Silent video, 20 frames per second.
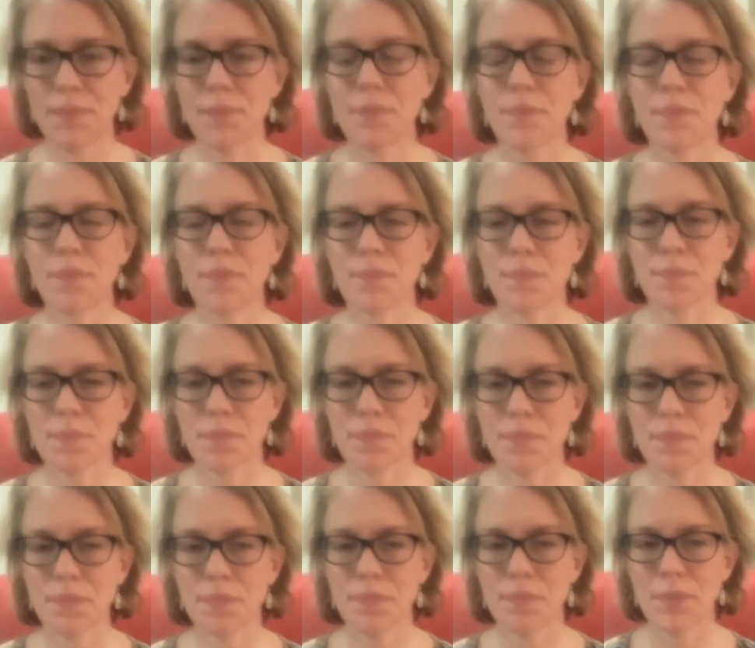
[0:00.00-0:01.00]
And on
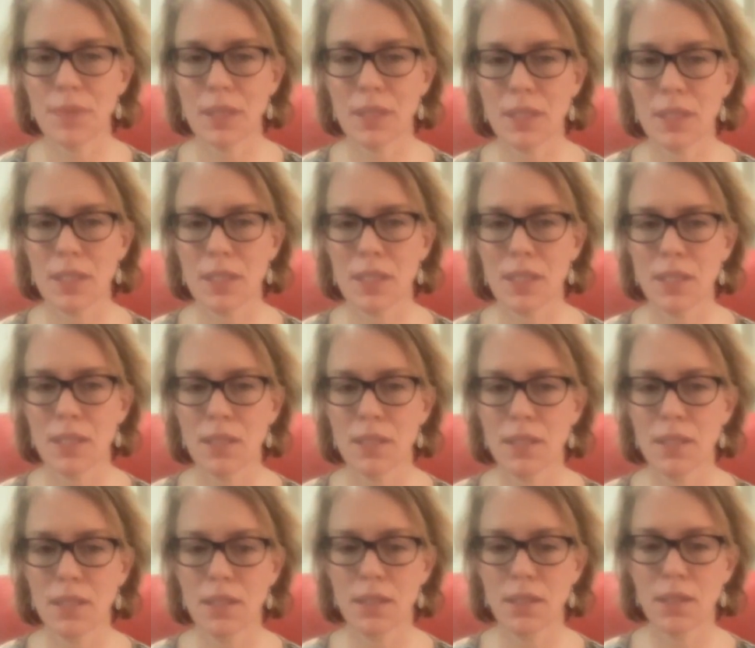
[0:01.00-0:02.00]
that, I'll
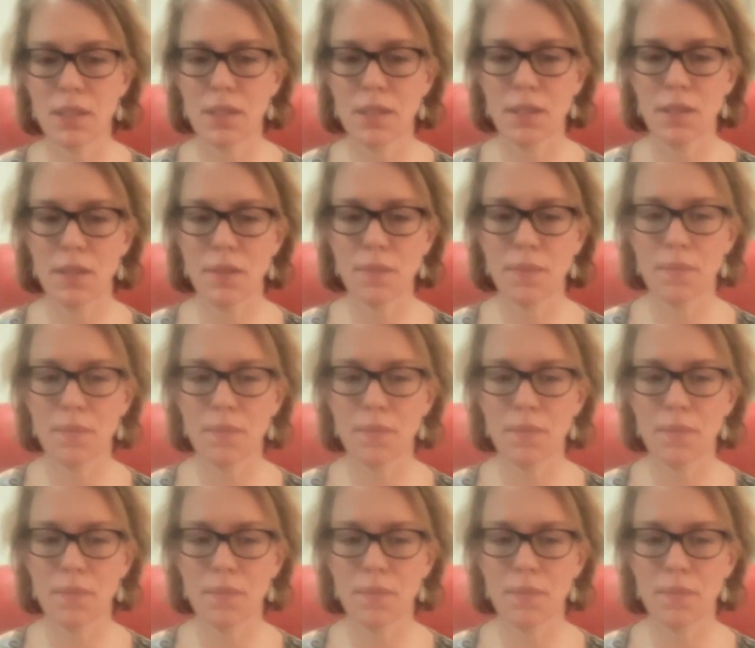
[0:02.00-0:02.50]
post a